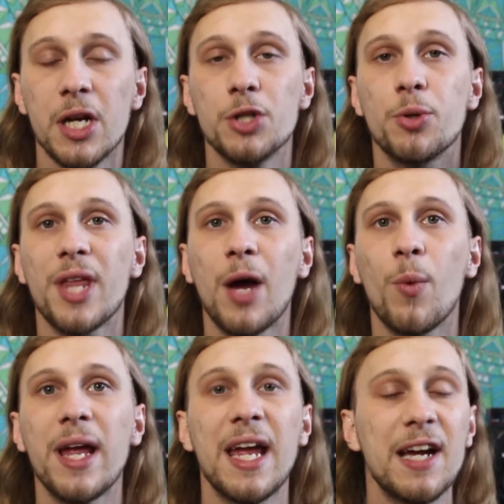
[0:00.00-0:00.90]
So that
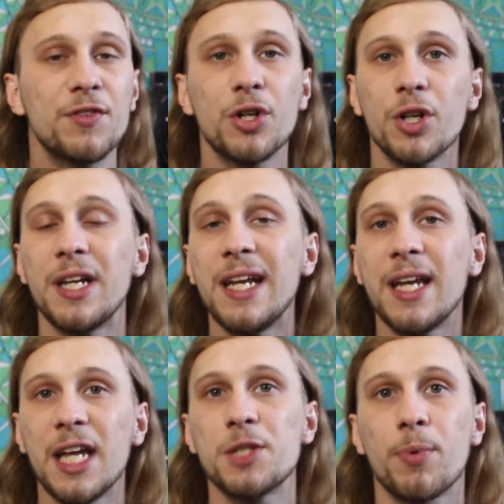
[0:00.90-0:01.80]
way, if they're
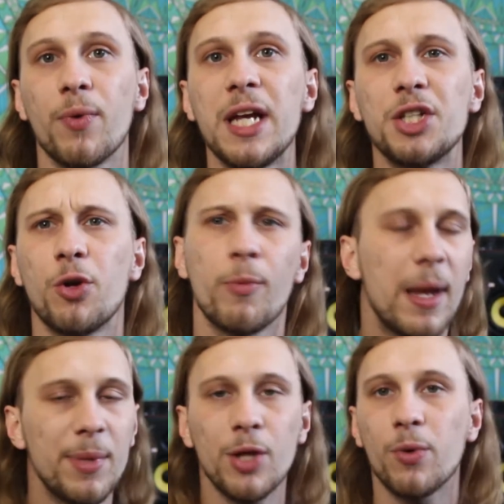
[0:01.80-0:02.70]
needing inspiration or
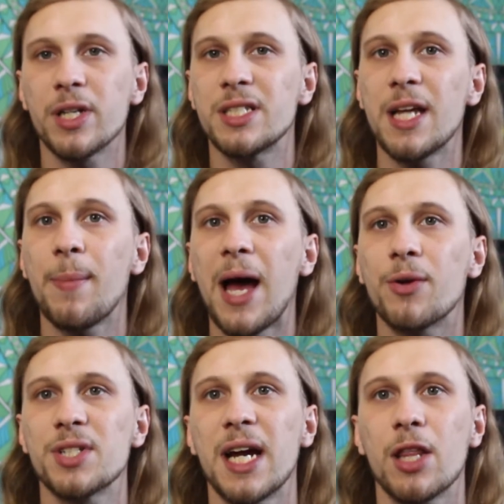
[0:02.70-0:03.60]
maybe they want to step
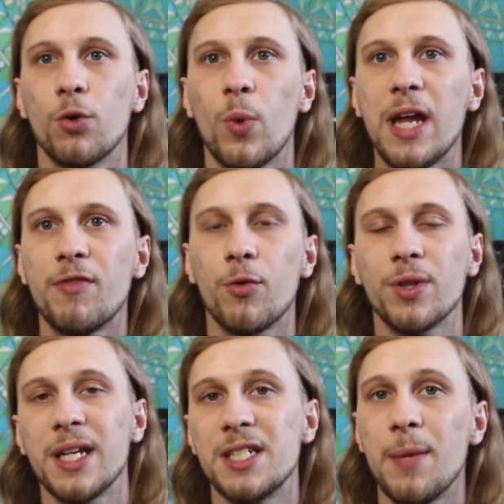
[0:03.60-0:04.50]
outside of the wave of
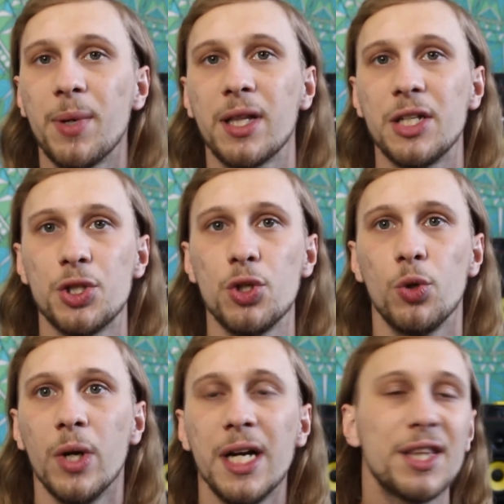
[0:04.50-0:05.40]
what they typically
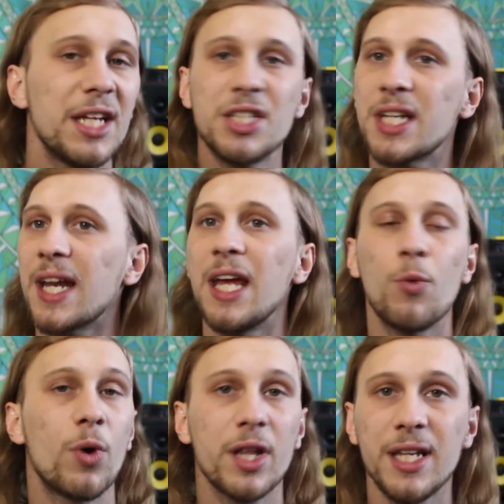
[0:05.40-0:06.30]
do, they just got to
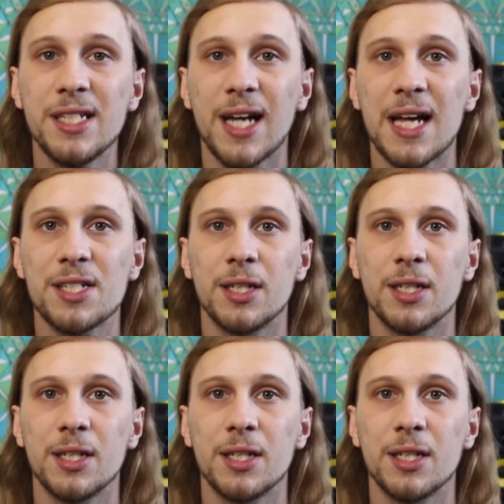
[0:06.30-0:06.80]
hit one of these guys